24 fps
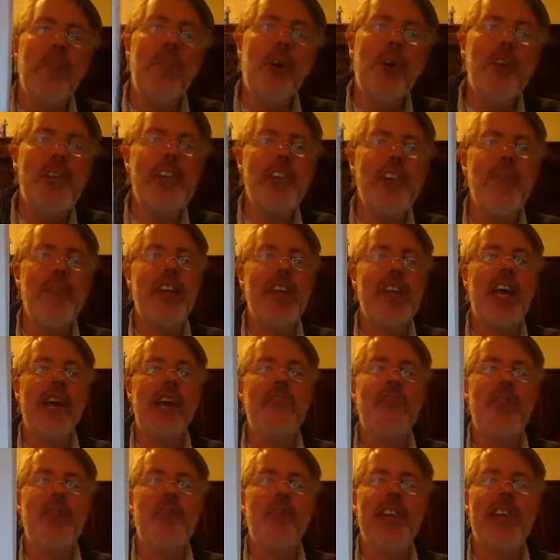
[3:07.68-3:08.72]
most of the time
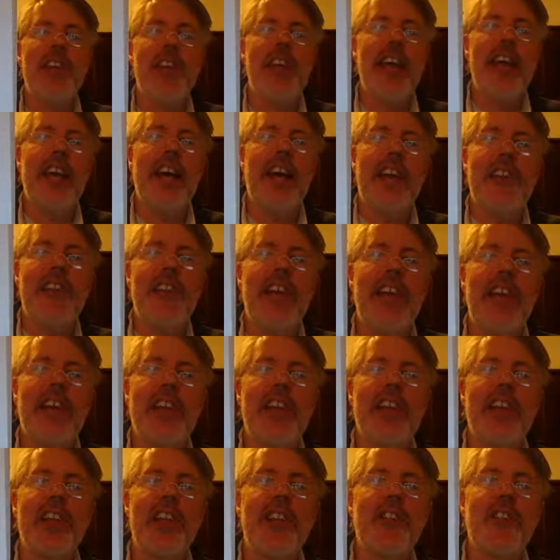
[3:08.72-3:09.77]
when we say
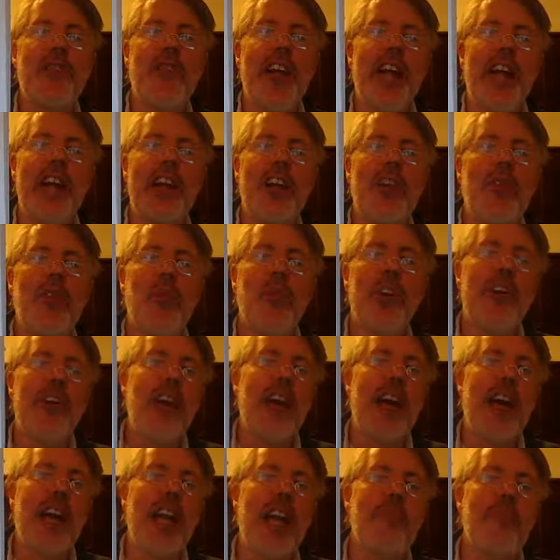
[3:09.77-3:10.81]
isosceles triangle, we're
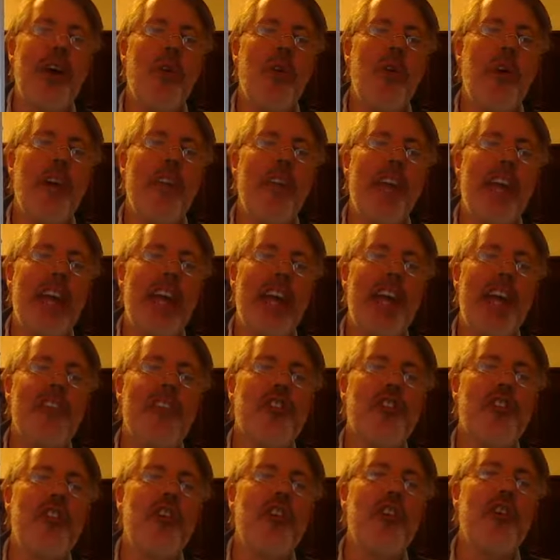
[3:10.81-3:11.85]
talking about one that has
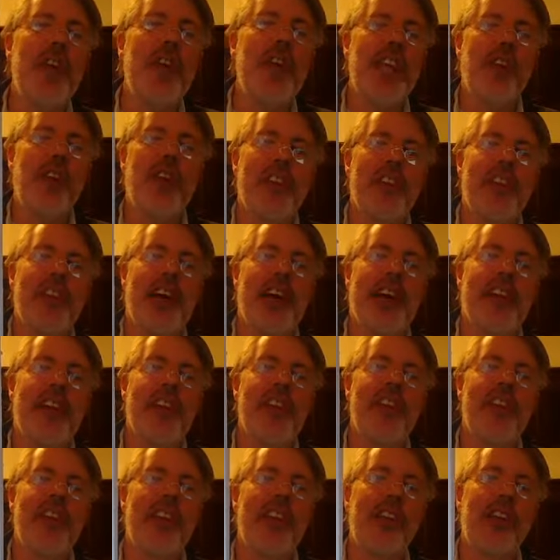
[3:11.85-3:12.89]
two equal sides
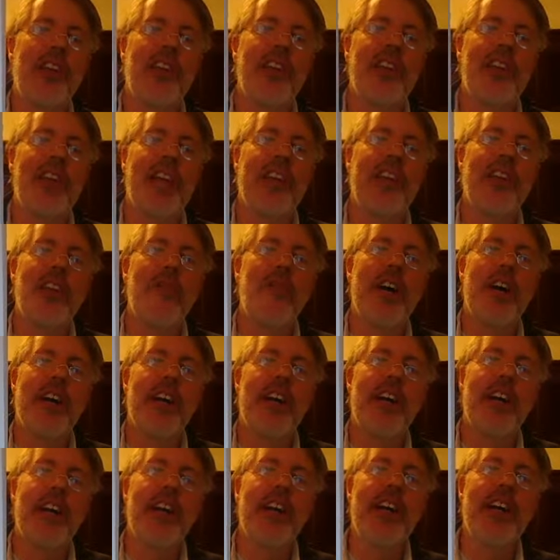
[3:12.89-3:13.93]
that looks like the one
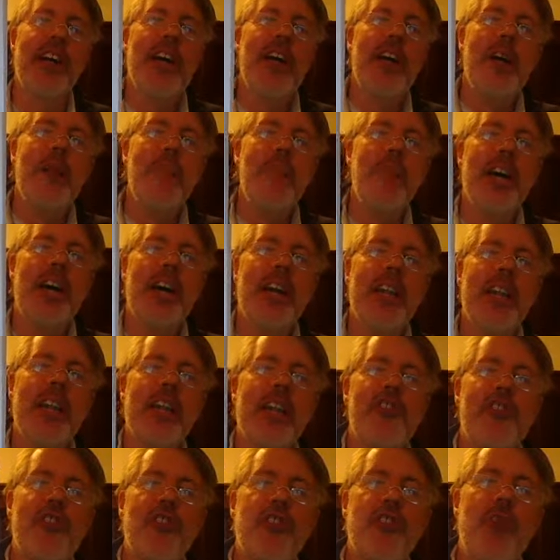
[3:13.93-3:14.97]
here. But
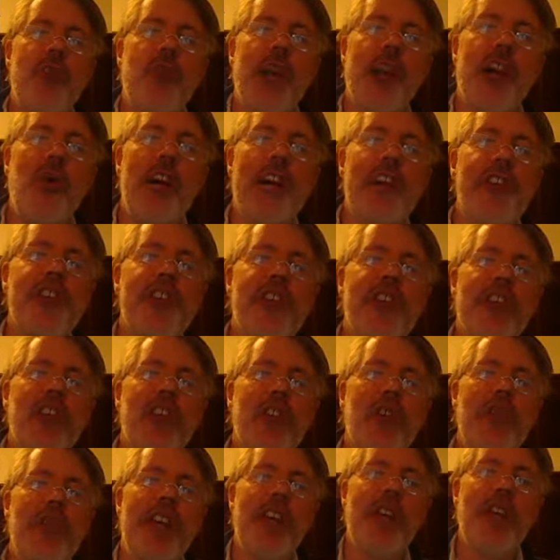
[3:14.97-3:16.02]
there's a trick question
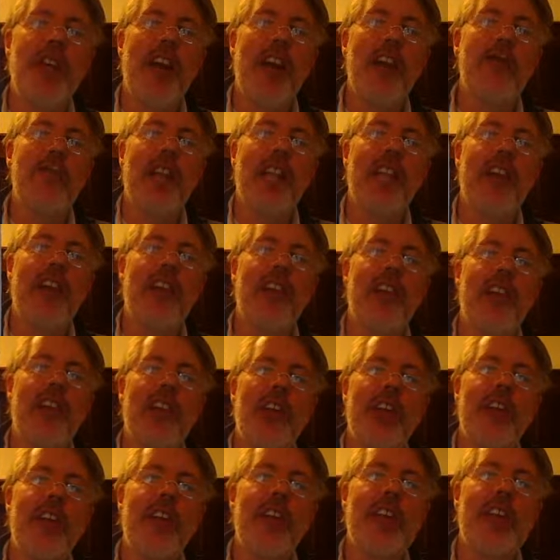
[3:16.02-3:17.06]
looming there because
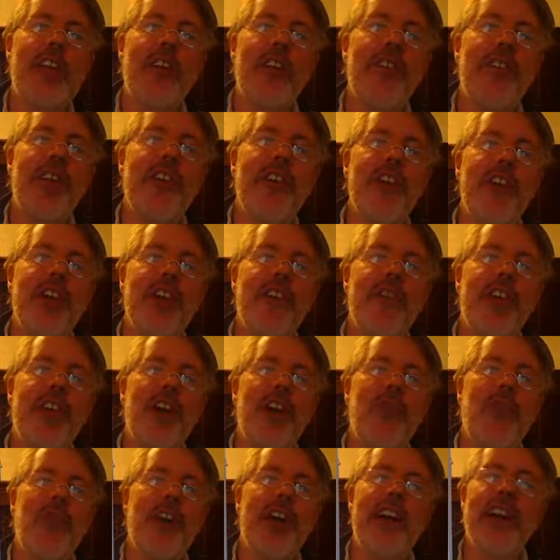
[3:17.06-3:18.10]
look at the definition of
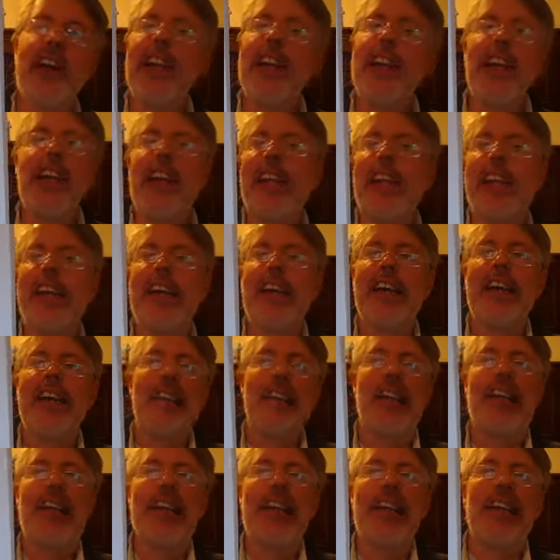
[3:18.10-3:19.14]
that word. It says
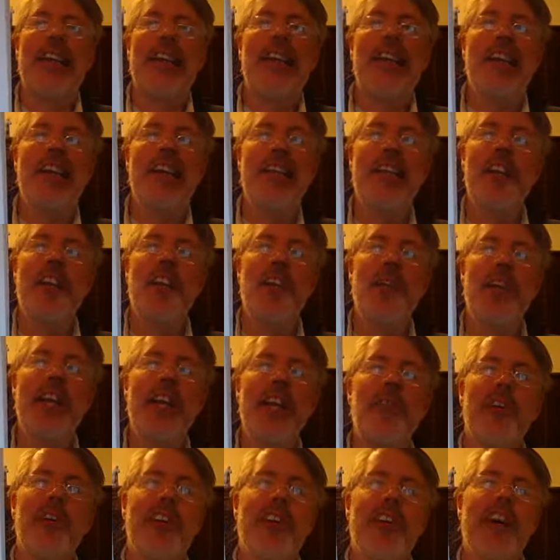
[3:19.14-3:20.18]
at least two
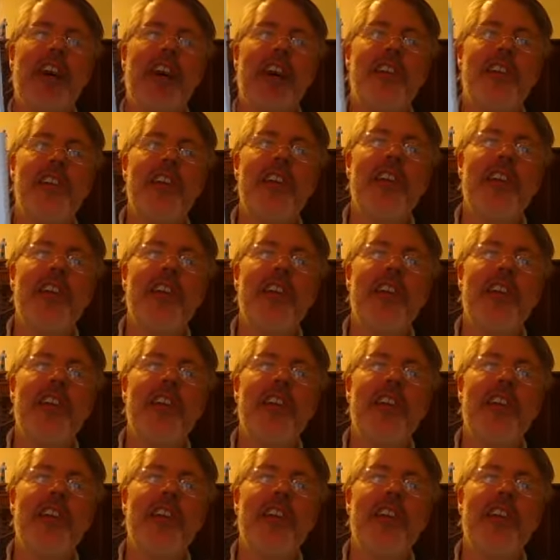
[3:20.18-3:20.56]
equal sides.